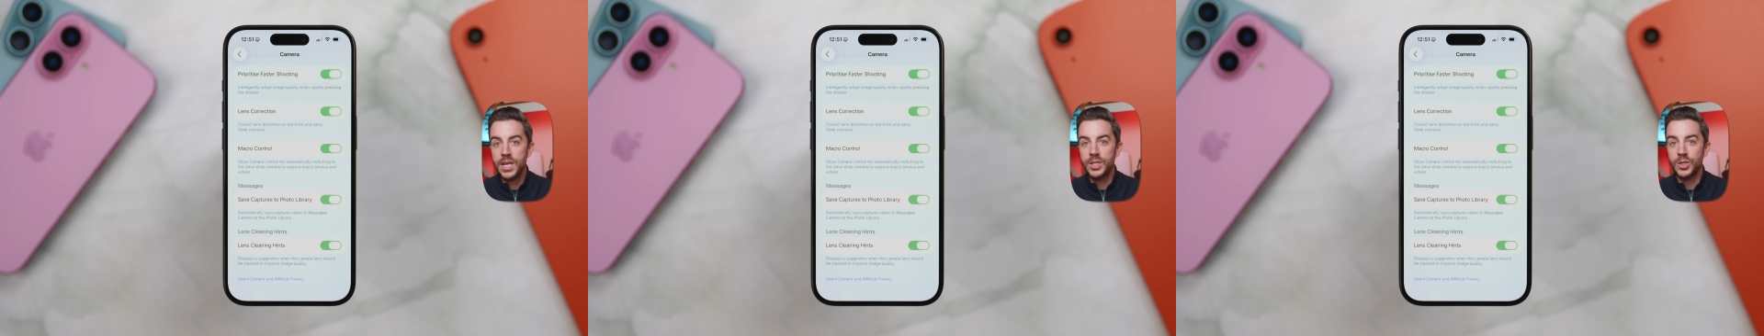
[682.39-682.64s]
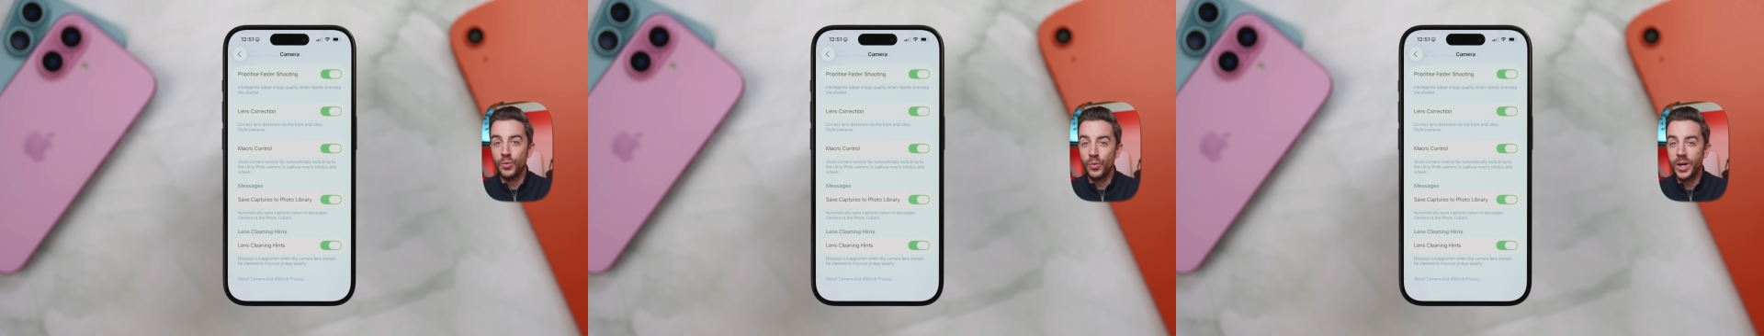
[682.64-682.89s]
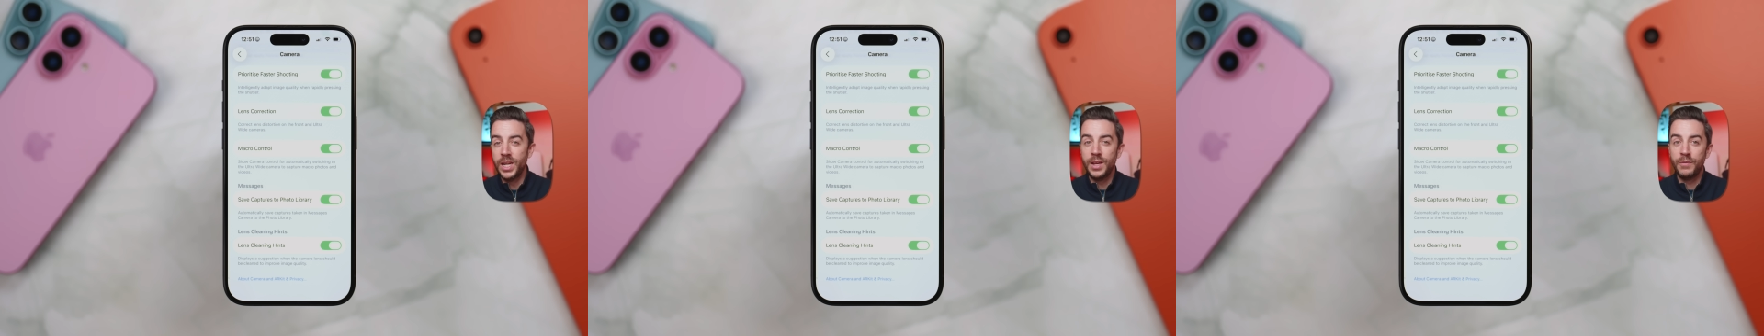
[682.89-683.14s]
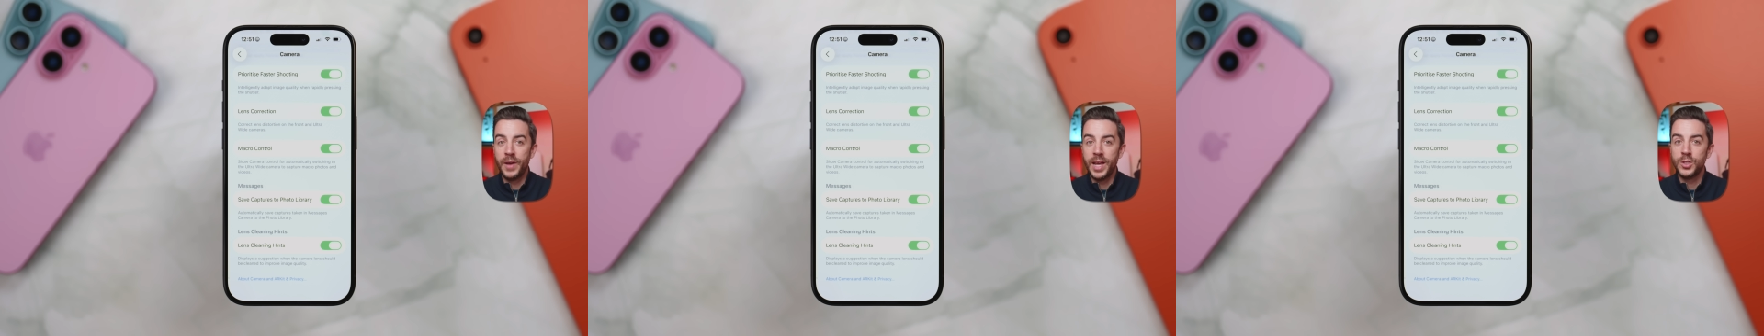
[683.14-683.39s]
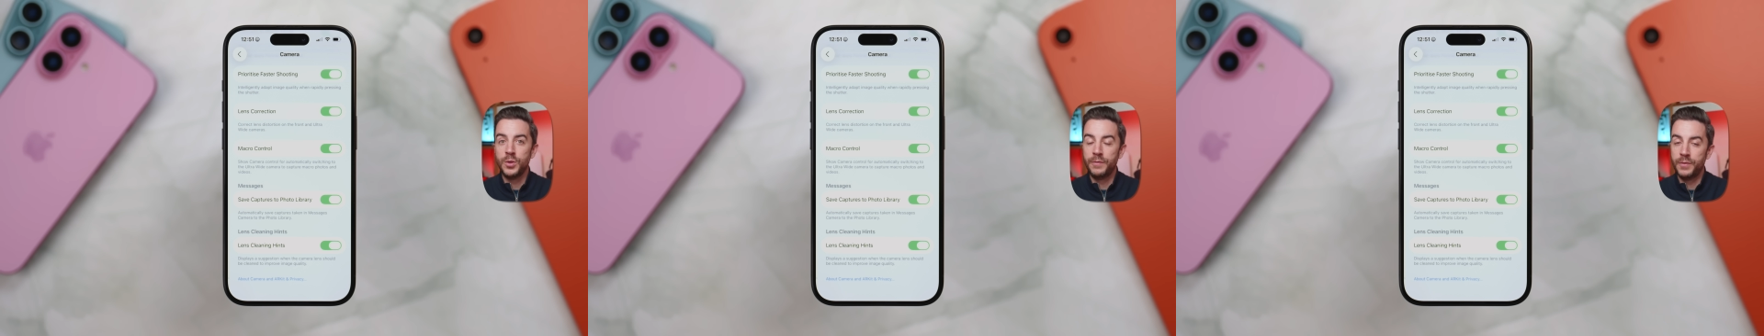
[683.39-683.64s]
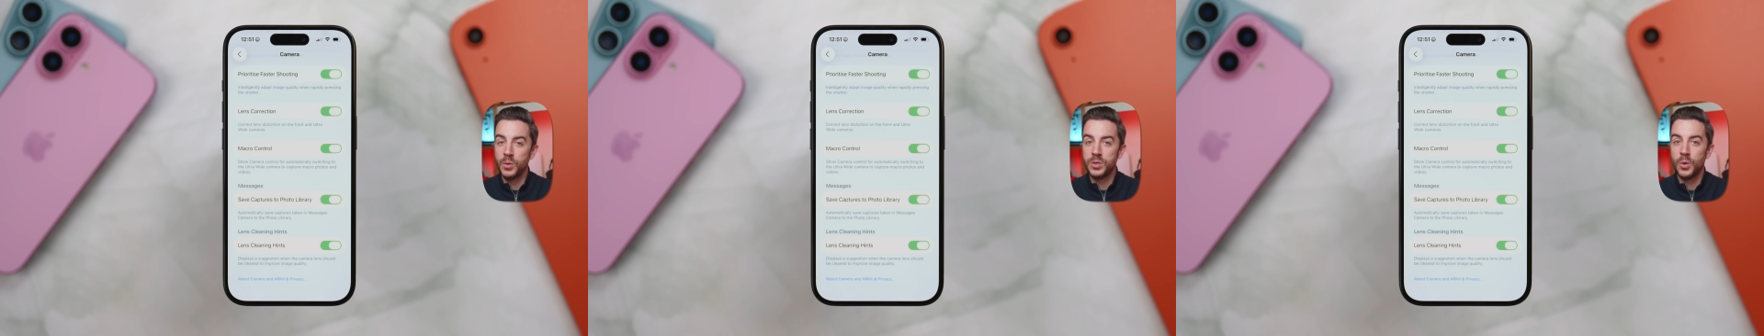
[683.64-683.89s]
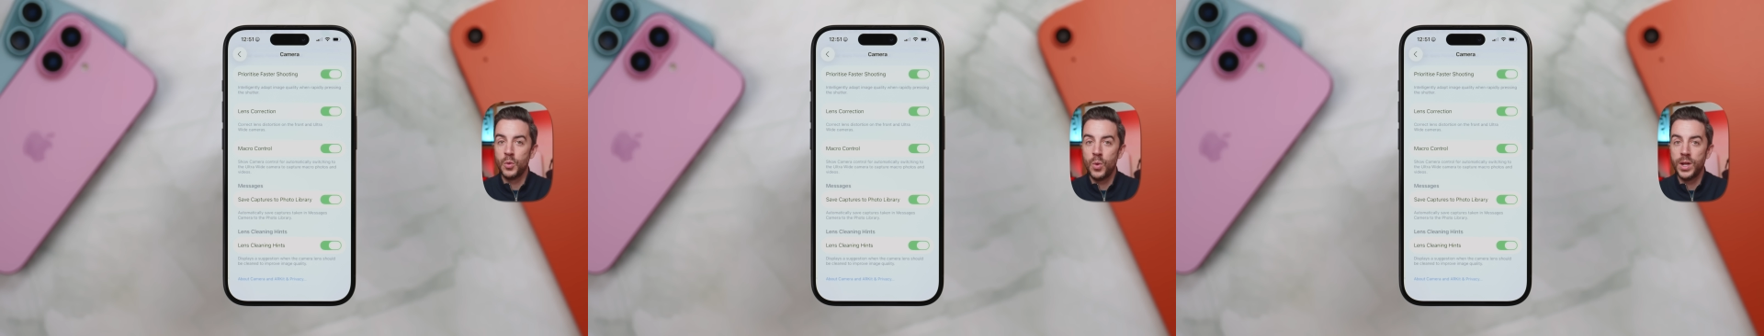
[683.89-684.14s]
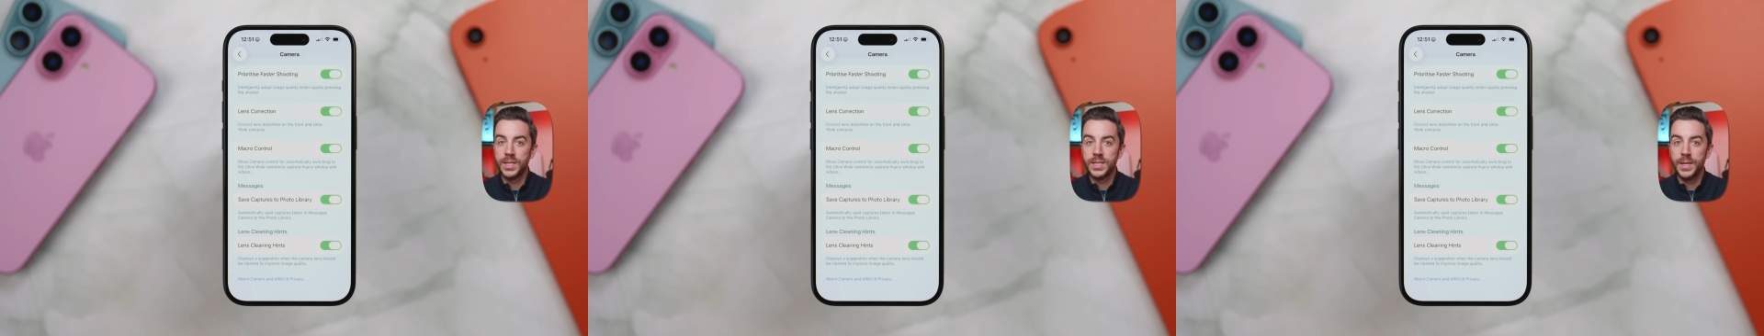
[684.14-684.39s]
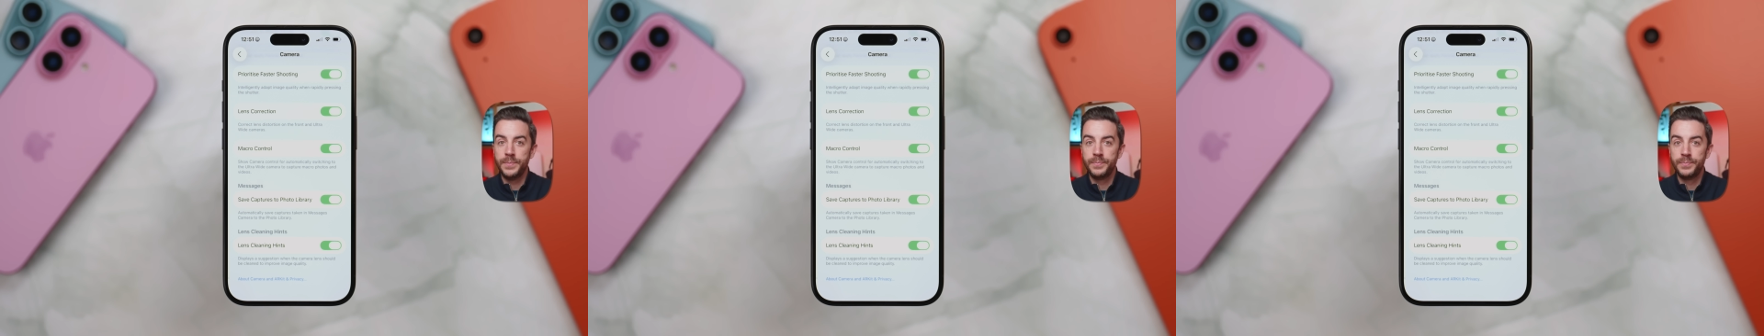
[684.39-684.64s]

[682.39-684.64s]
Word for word: to really affect your photo quality.